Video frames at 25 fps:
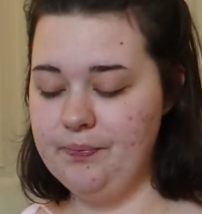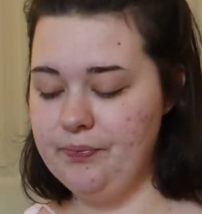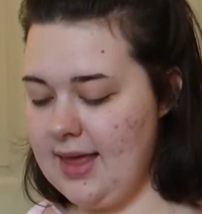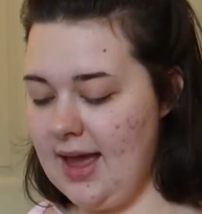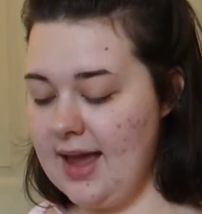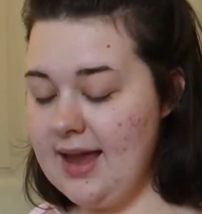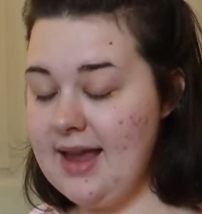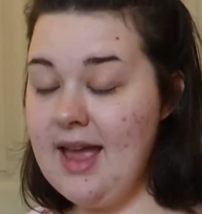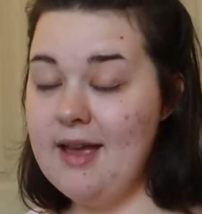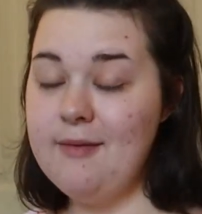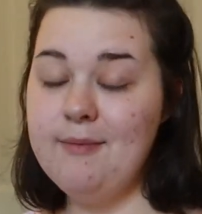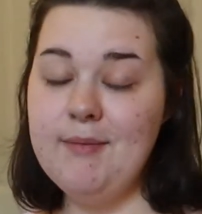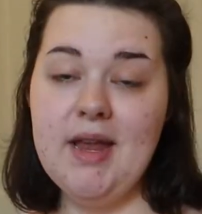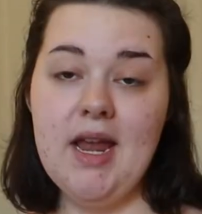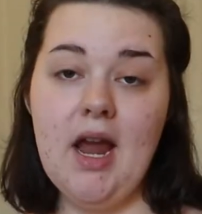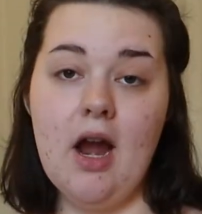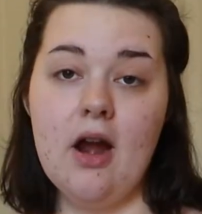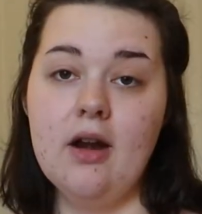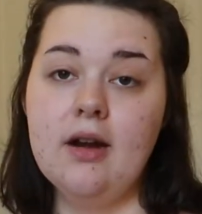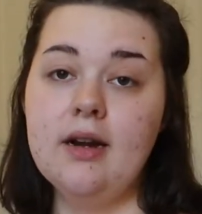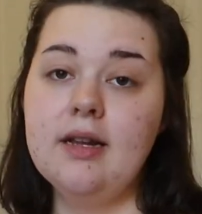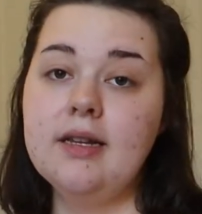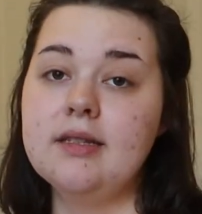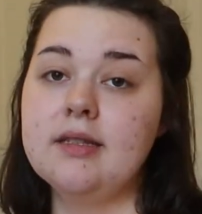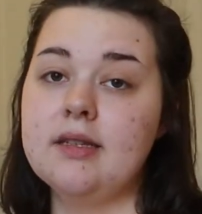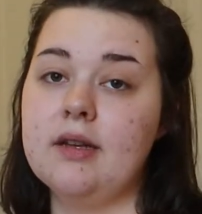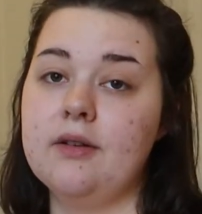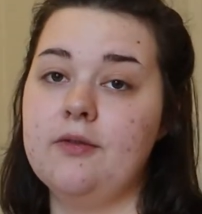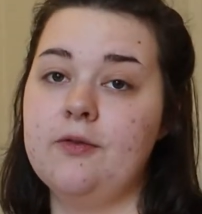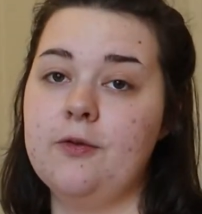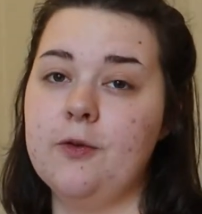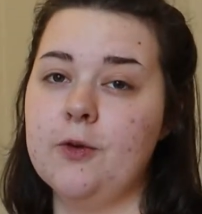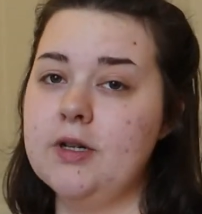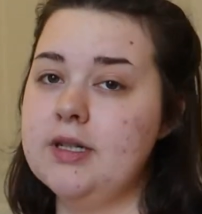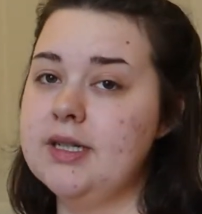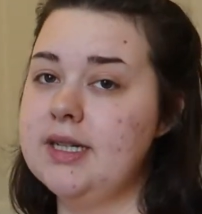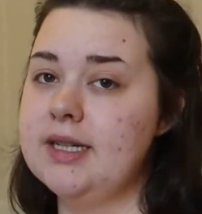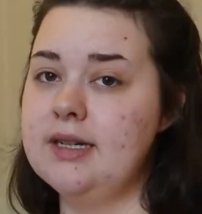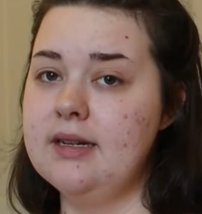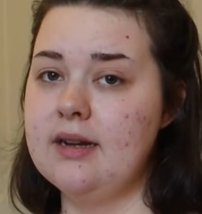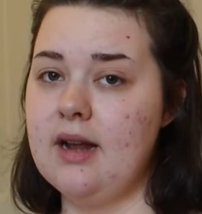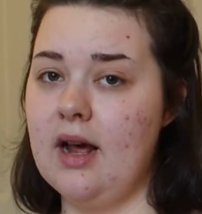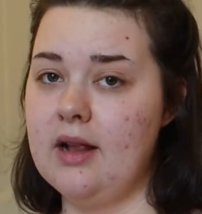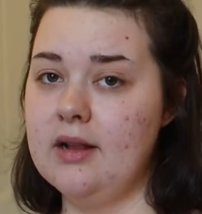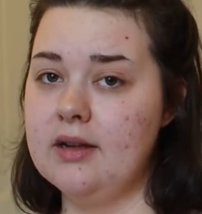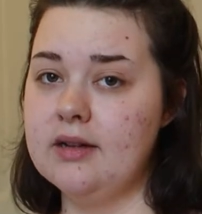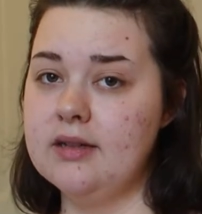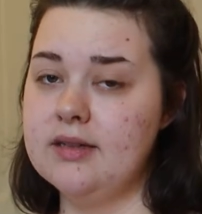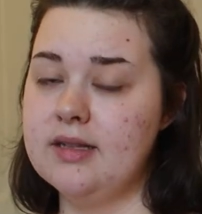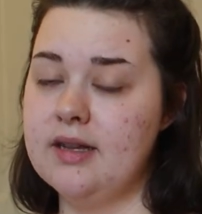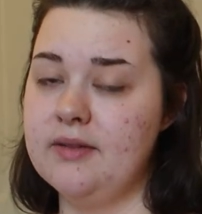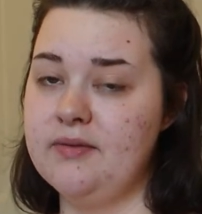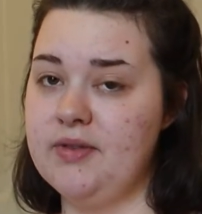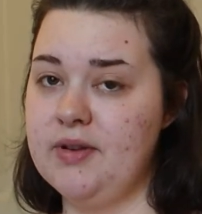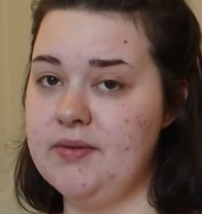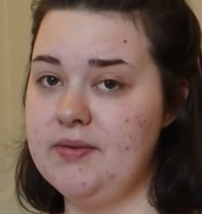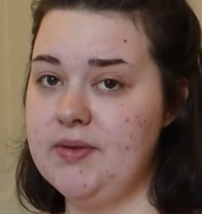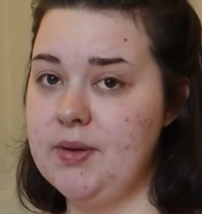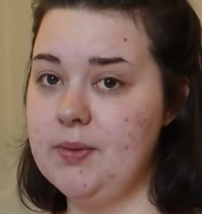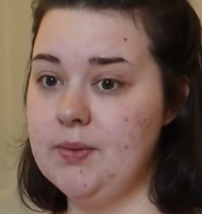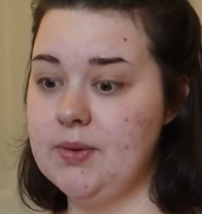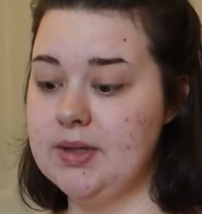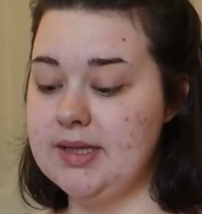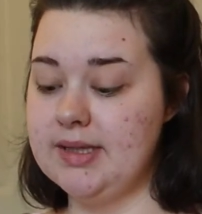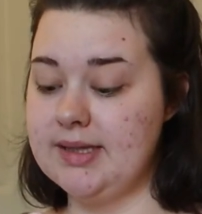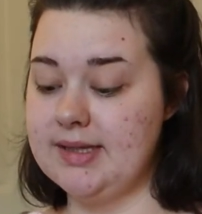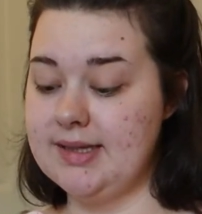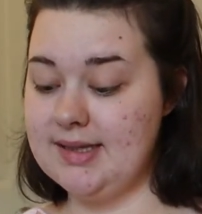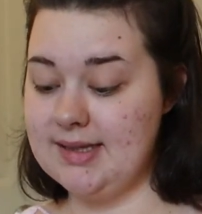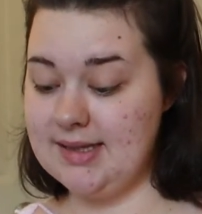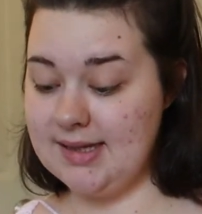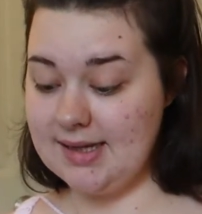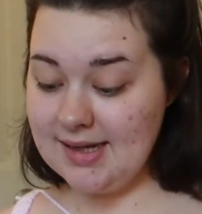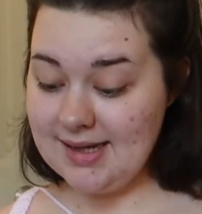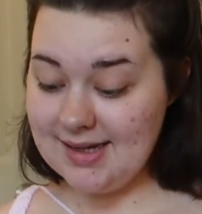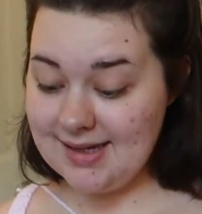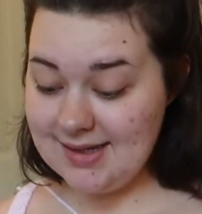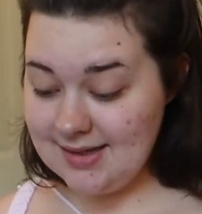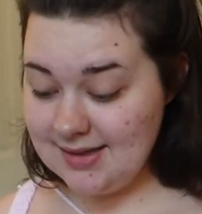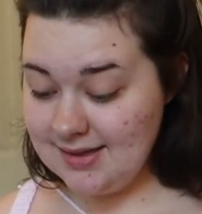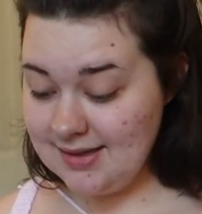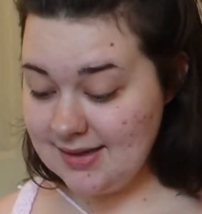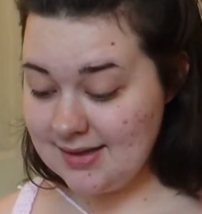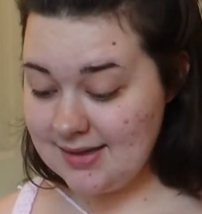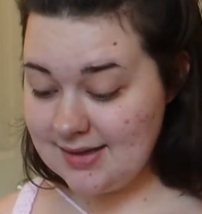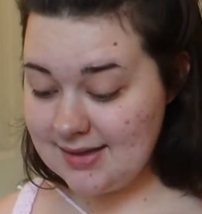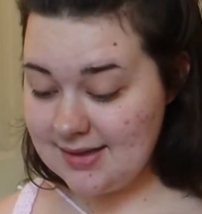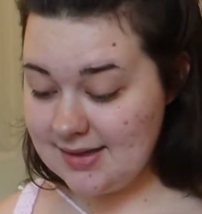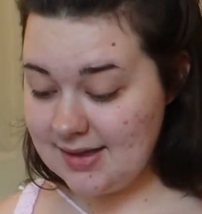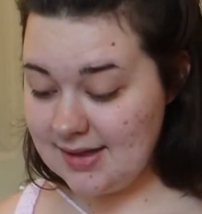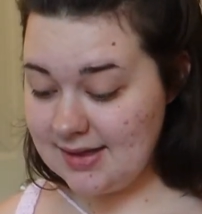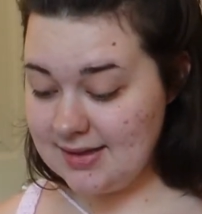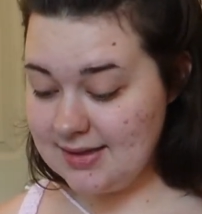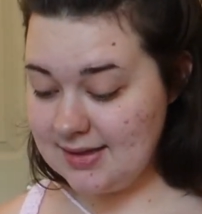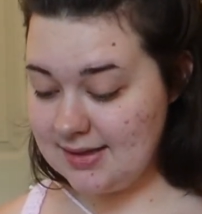That gave me earnings of $14.51